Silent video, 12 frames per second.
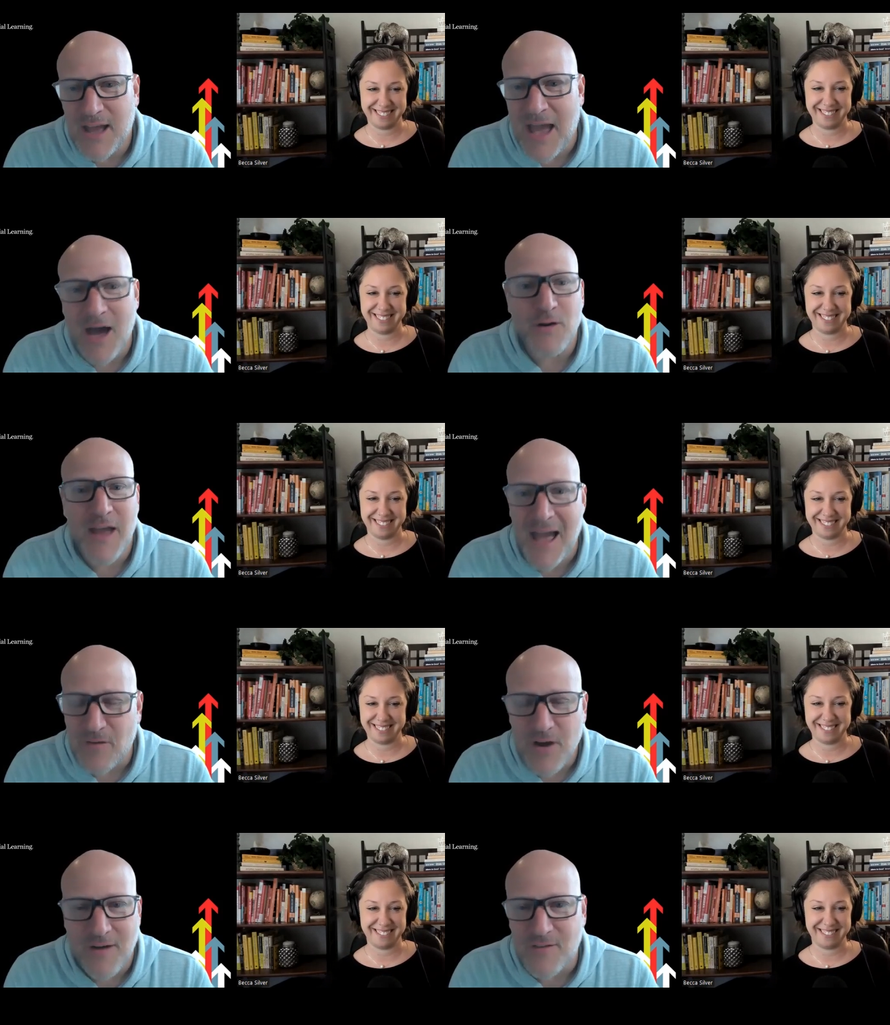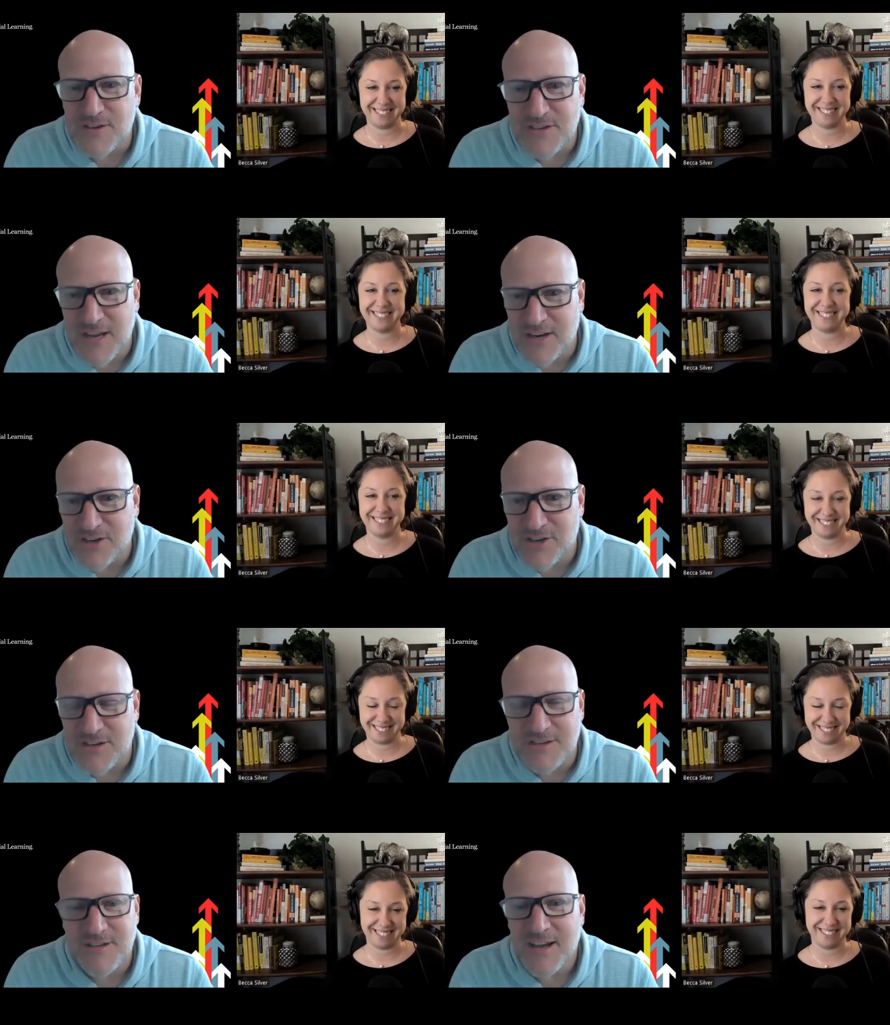Speaker 1: how to have
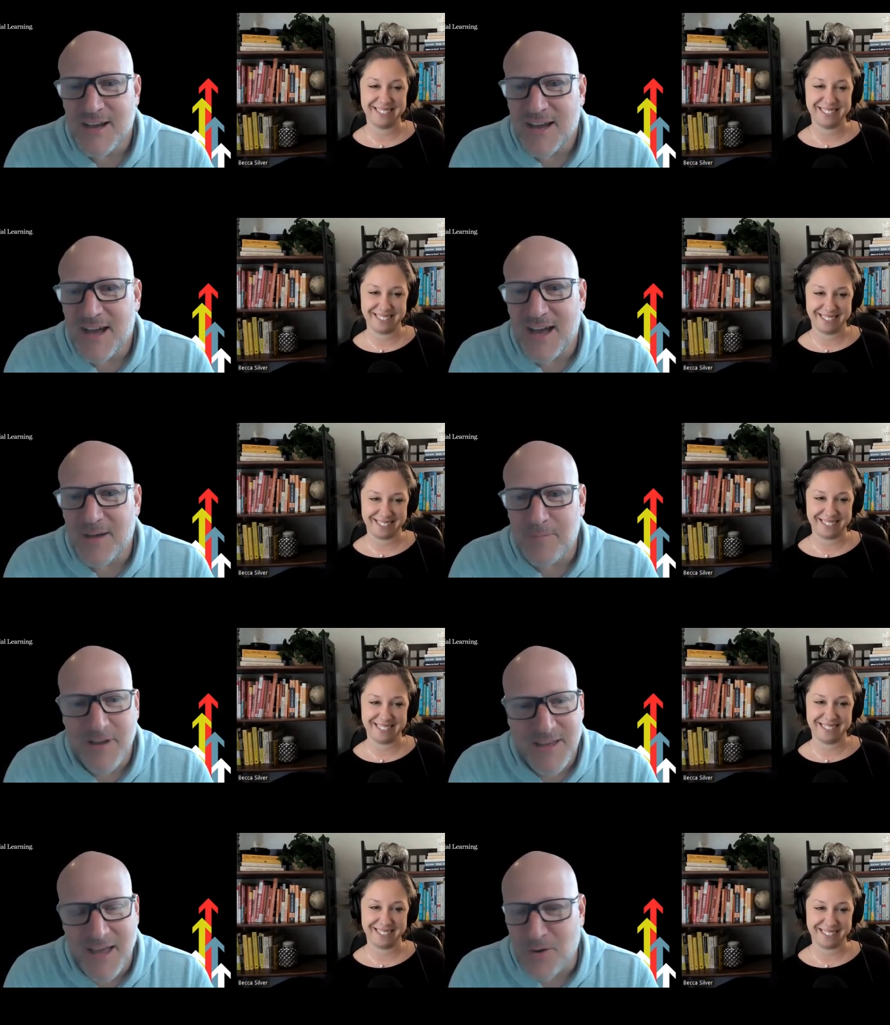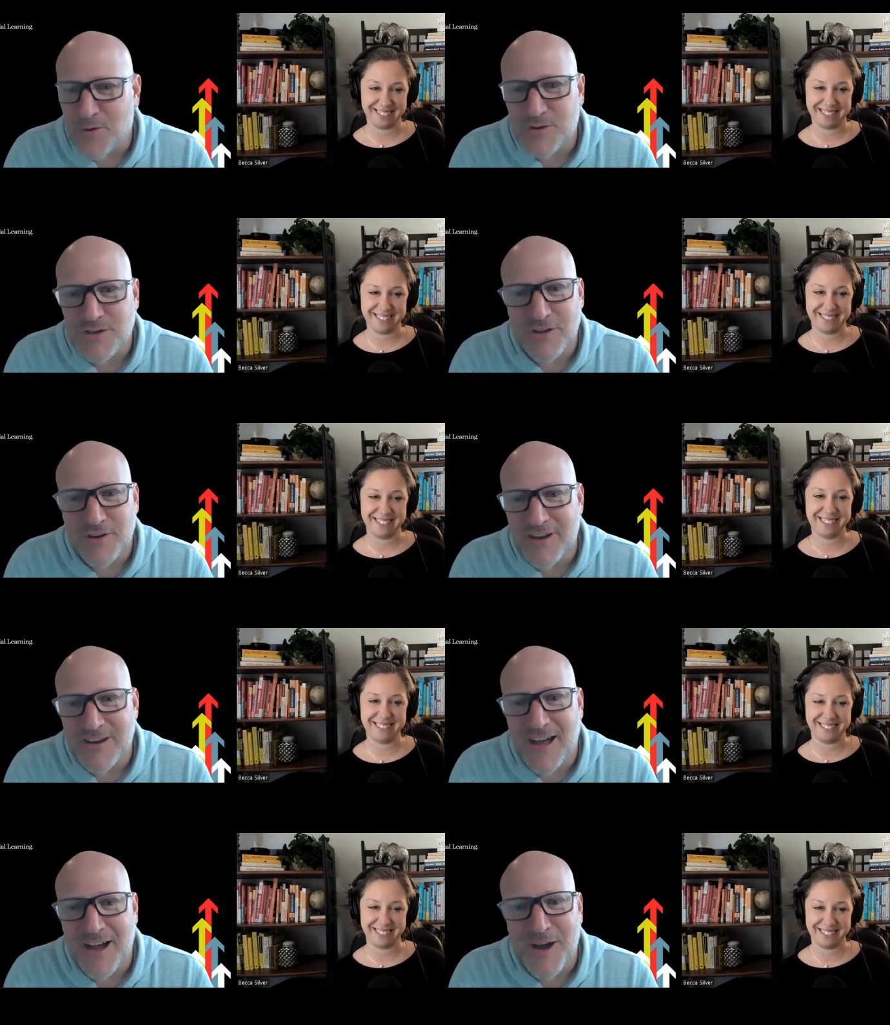conversations. Uh, but yeah,
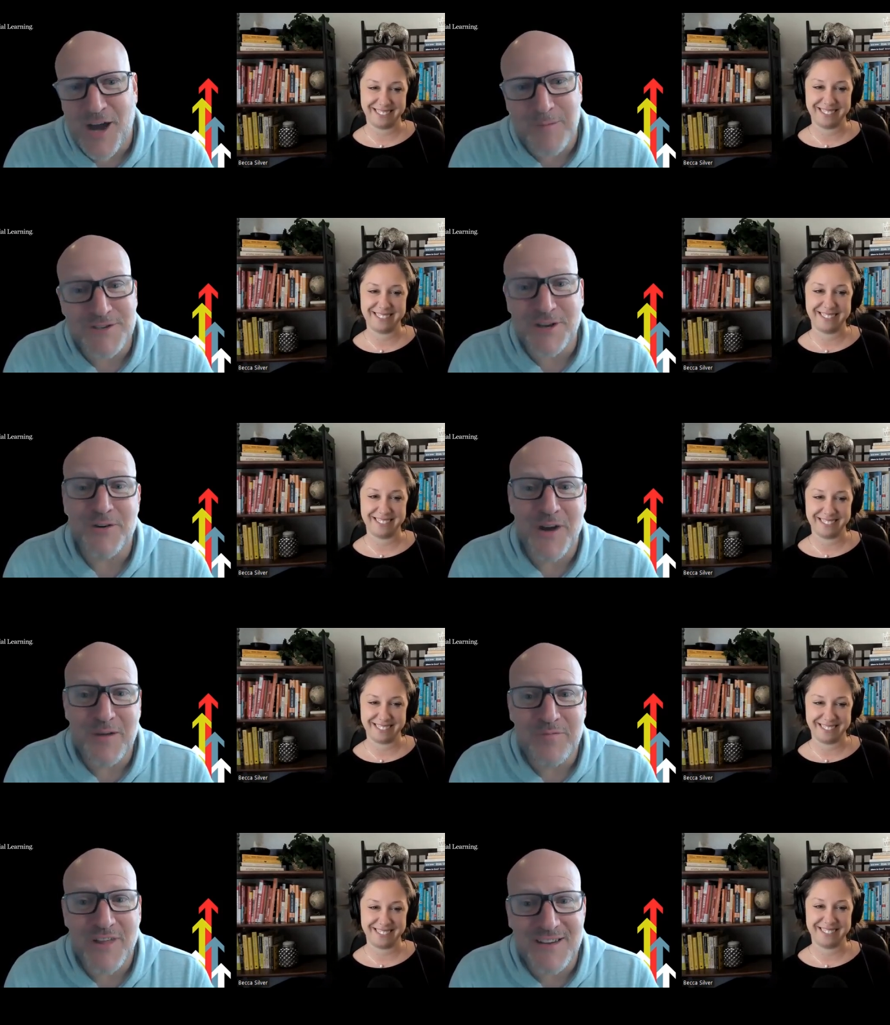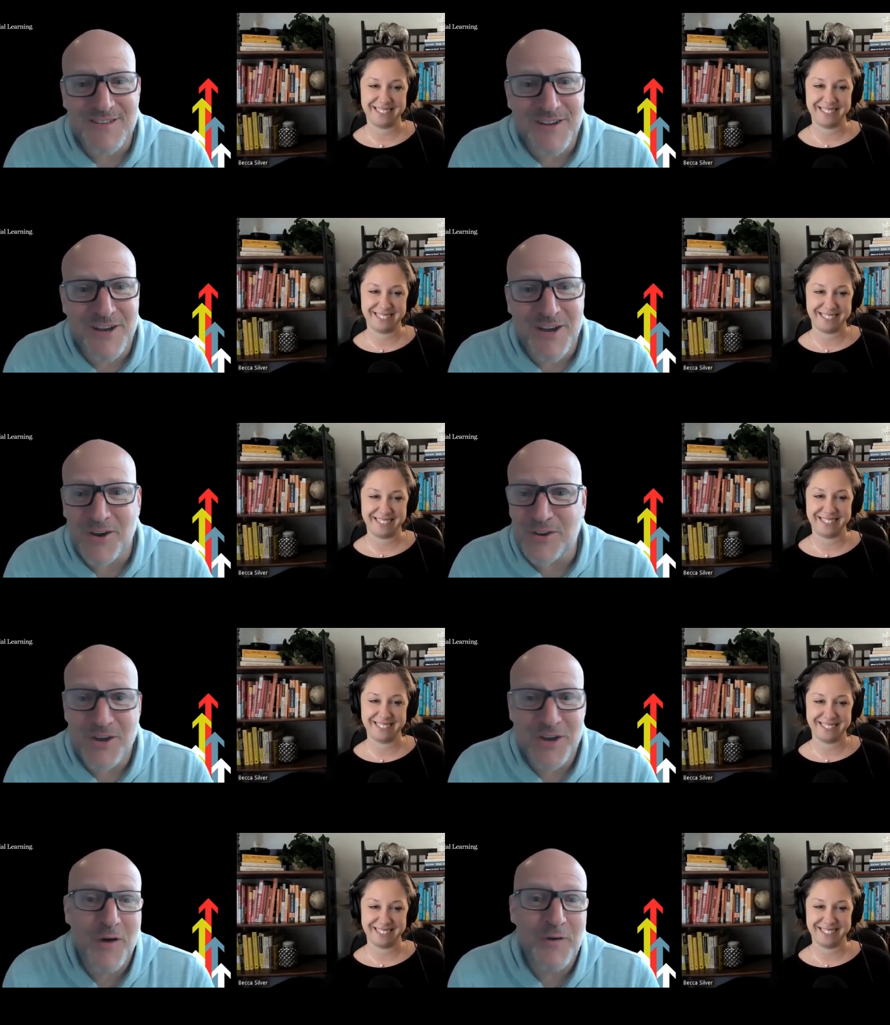cruciallearning.com is a great place to go. You
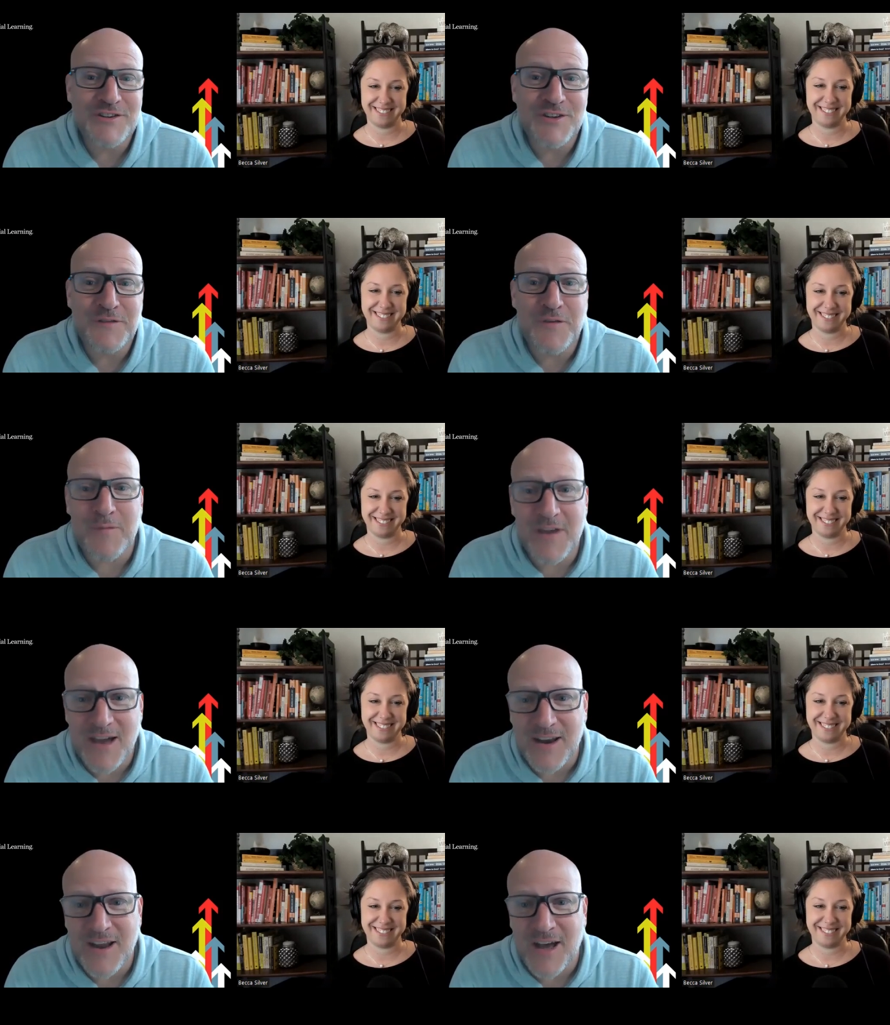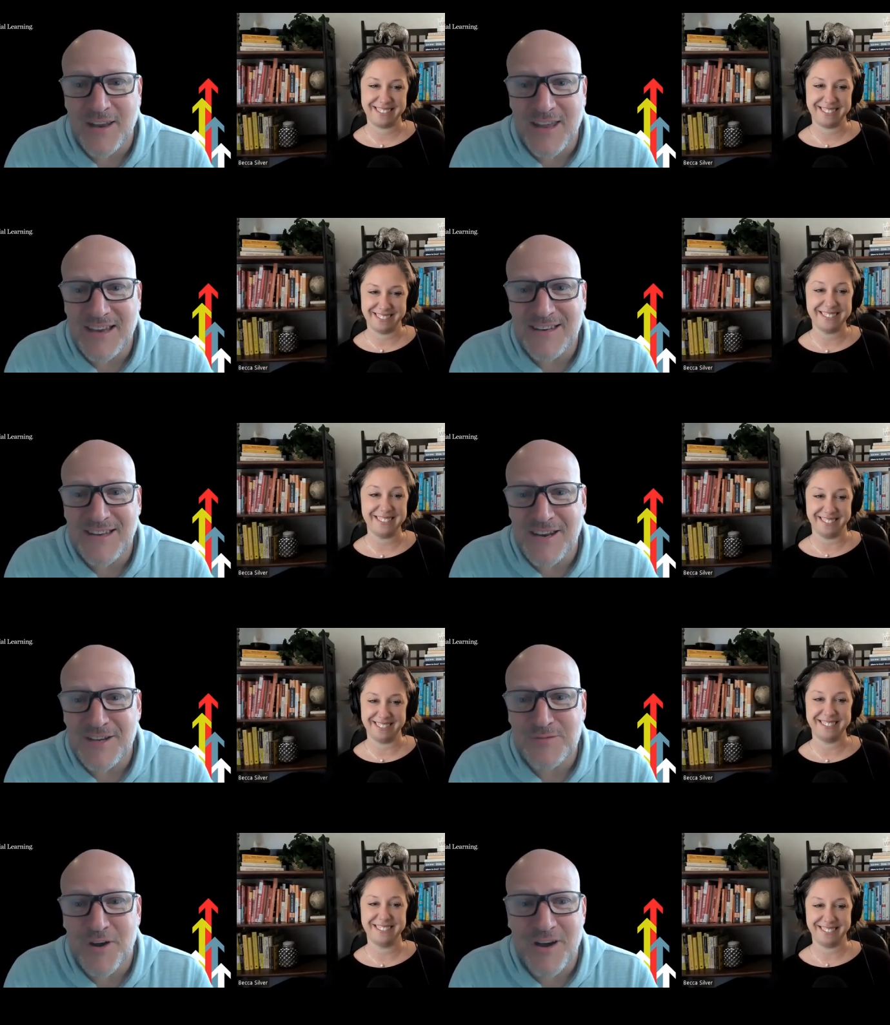can always look for me on, on LinkedIn
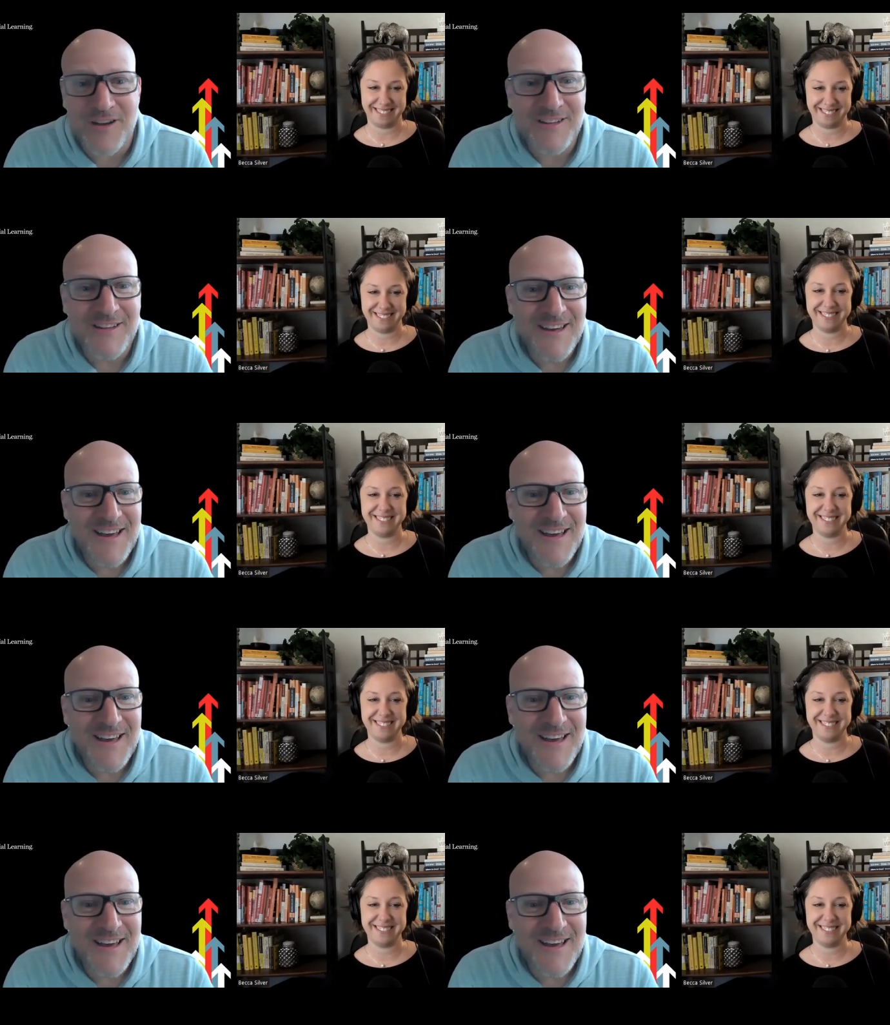as well.